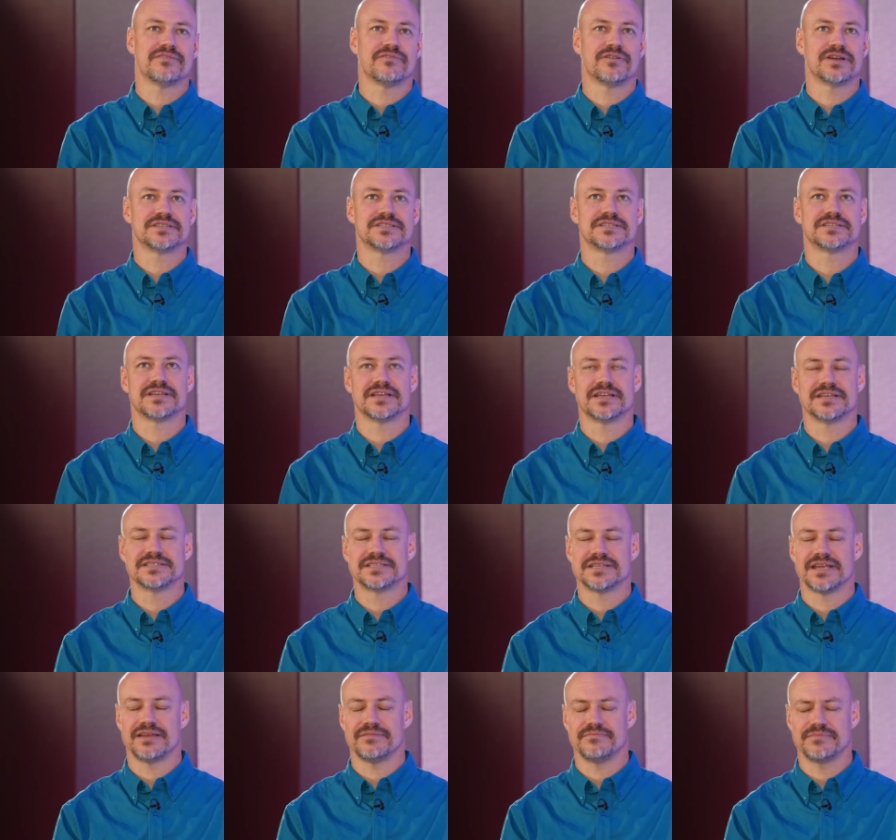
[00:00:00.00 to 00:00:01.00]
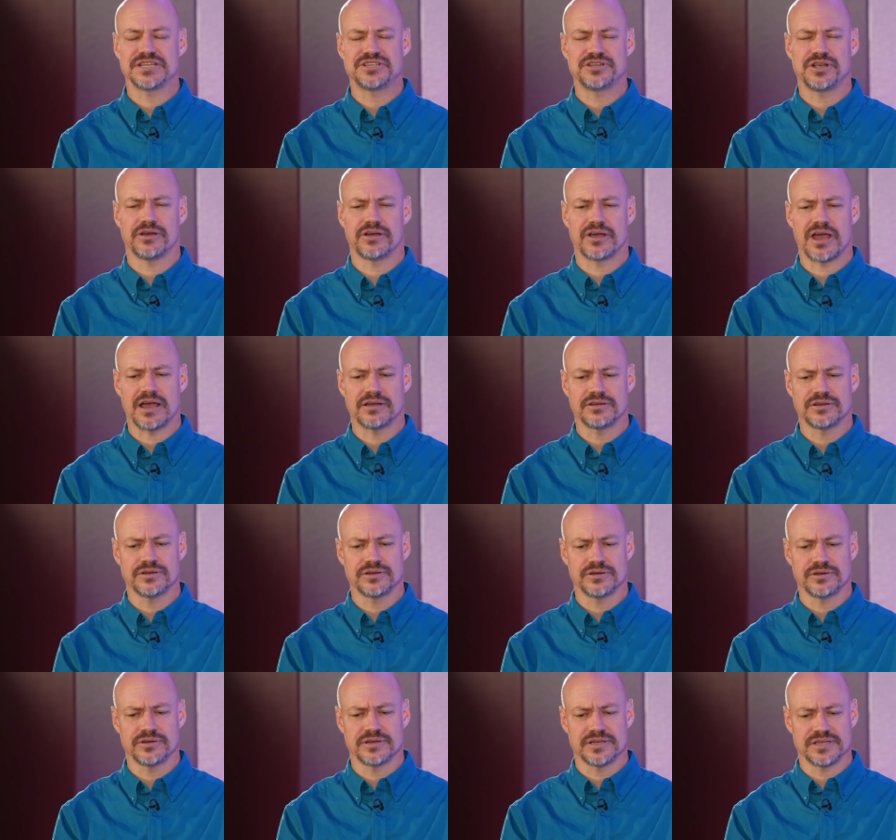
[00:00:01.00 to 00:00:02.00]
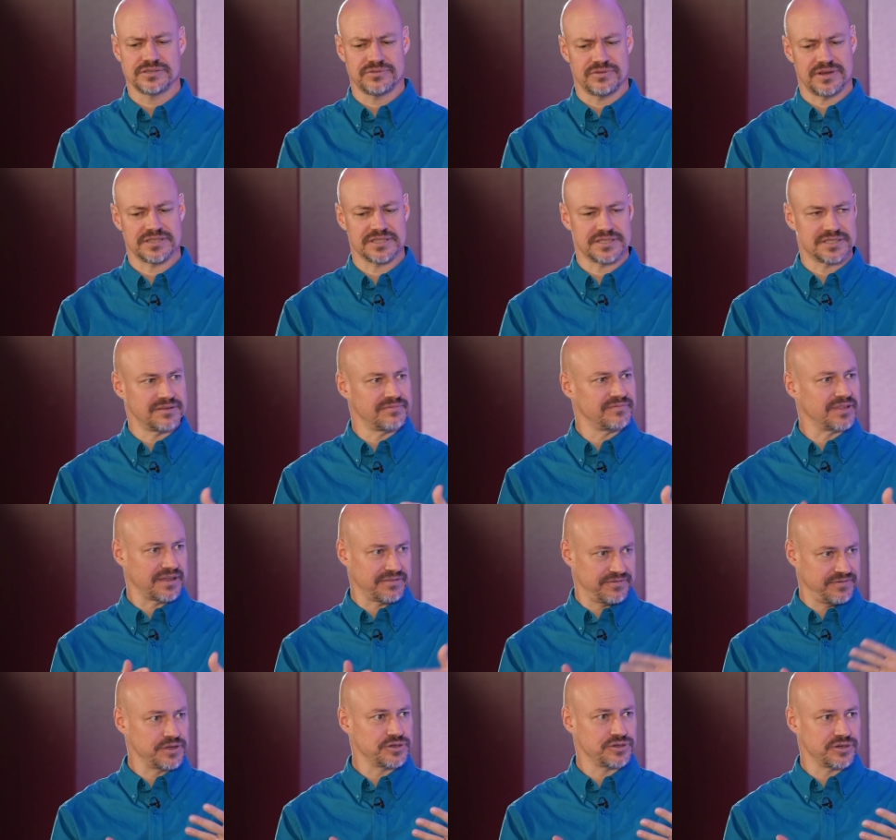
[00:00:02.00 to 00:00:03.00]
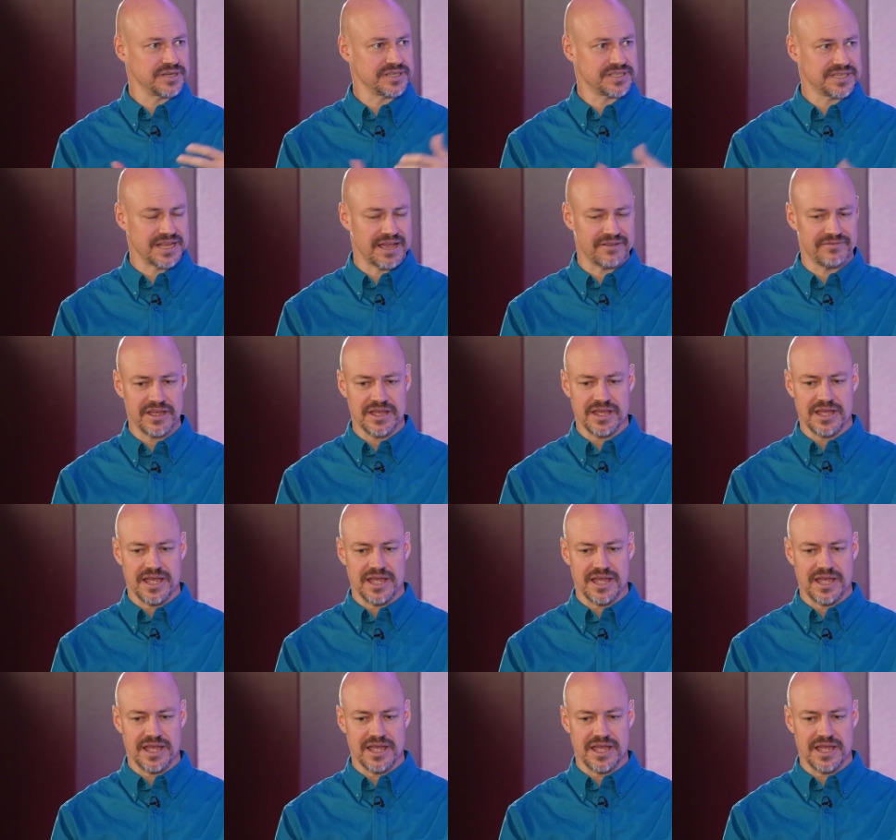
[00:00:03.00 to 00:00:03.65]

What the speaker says: what's his name, Michio Kaku, he's written some futurist stuff.